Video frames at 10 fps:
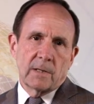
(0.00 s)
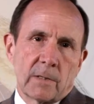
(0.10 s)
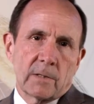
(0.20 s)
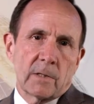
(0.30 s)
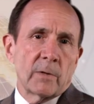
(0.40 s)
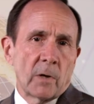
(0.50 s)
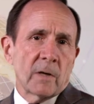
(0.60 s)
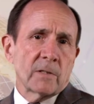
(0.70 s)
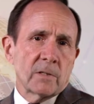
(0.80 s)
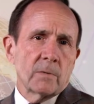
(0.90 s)
So in
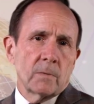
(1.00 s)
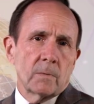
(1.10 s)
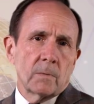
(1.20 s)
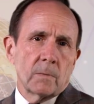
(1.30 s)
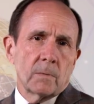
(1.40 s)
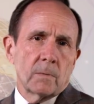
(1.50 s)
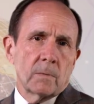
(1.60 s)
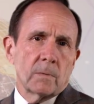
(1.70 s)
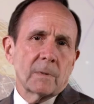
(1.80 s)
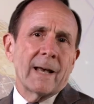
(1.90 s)
order to
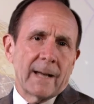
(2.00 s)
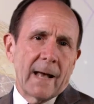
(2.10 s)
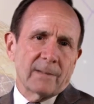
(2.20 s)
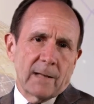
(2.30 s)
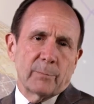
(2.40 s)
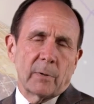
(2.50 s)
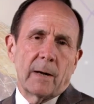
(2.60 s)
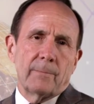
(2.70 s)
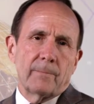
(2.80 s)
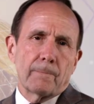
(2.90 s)
get at that
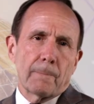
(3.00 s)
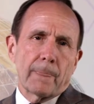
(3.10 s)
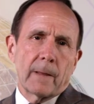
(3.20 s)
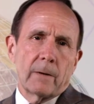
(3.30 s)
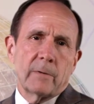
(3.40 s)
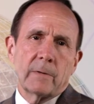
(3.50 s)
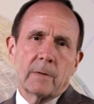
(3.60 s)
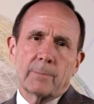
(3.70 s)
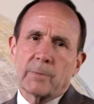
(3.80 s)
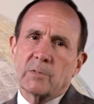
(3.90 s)
problem, we
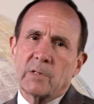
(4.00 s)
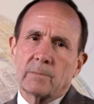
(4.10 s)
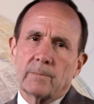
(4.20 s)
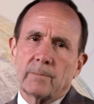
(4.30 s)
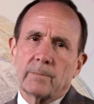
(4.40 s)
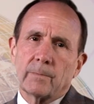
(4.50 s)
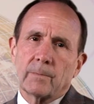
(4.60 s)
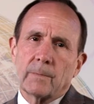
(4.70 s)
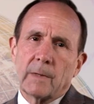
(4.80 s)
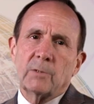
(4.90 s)
approach it
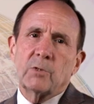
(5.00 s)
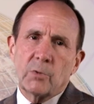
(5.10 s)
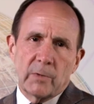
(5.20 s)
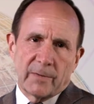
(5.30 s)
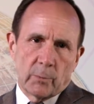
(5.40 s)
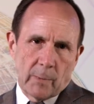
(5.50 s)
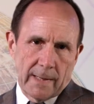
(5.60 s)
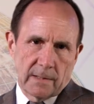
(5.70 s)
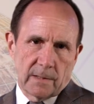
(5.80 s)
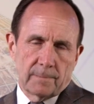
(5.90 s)
in two different
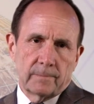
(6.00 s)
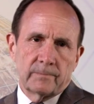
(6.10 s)
ways.